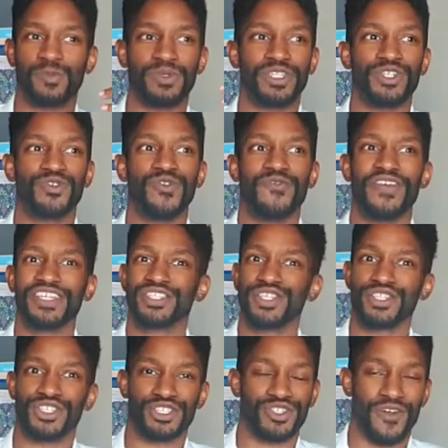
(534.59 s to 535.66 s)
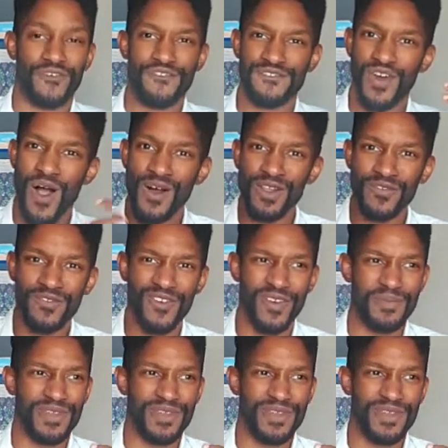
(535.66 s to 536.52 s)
but then you eventually just start falling for them.